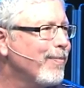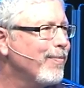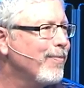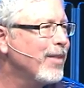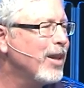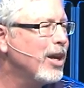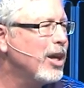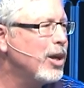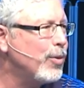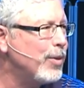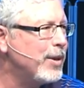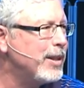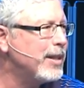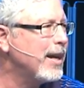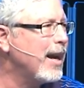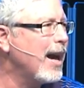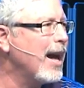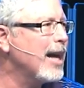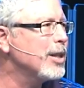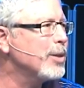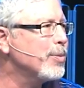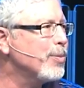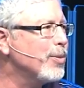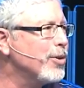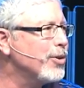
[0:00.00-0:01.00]
You read the
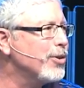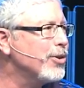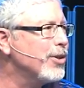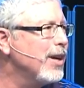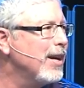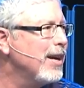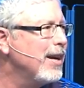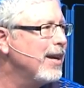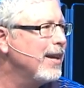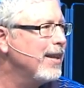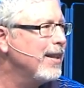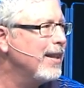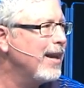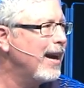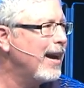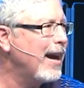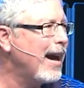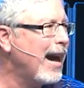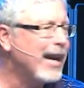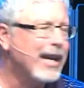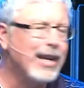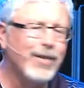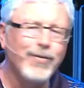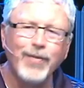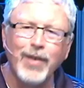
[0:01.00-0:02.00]
Gospels, uh, I
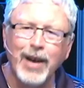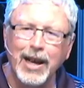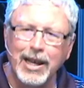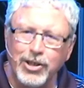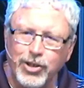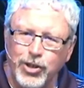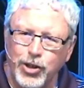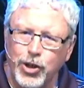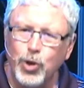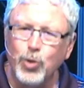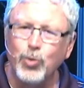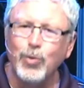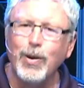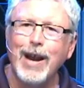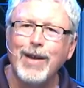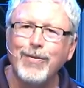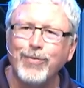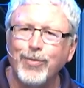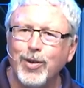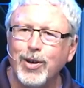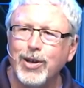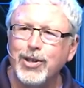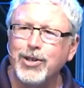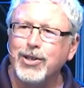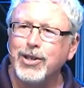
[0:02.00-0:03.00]
can find two
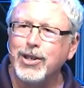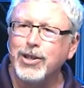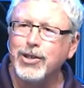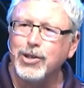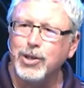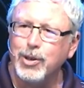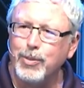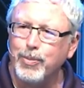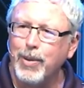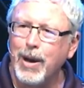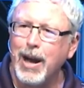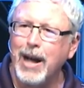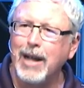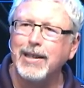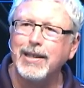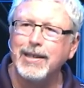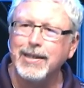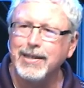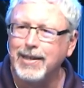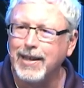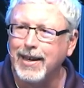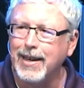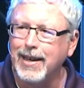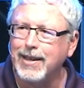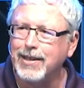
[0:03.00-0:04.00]
references to
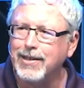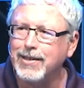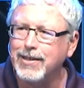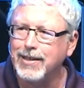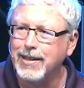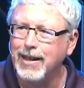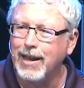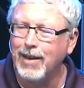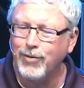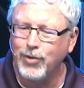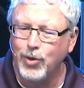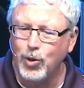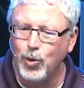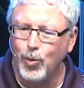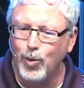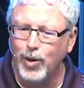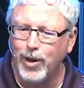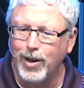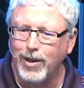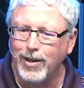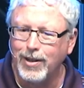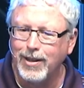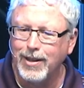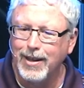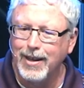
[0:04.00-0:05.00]
politics, if you
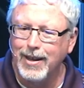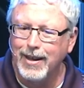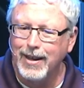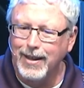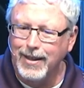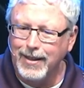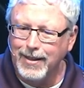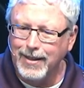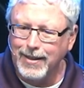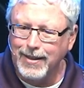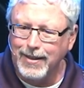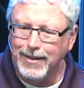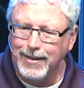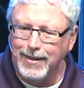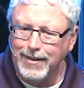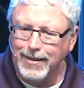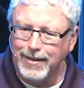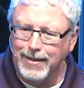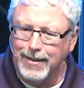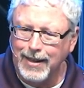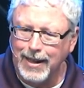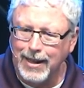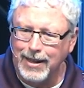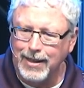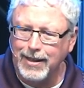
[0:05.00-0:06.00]
will,
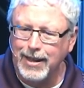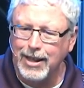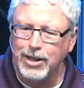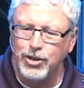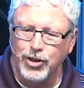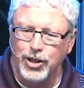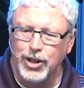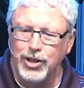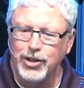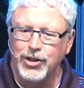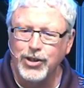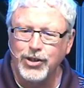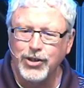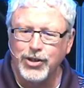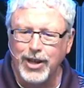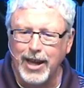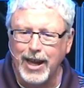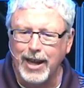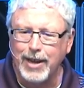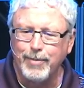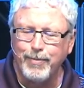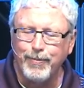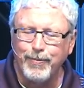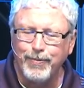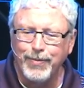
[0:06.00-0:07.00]
that, that Jesus
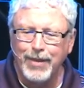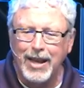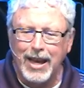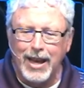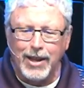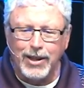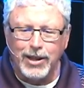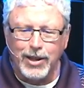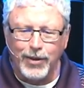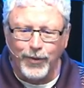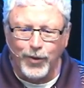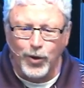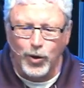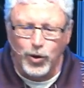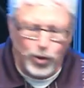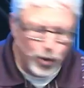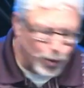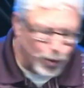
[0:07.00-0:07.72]
said. The first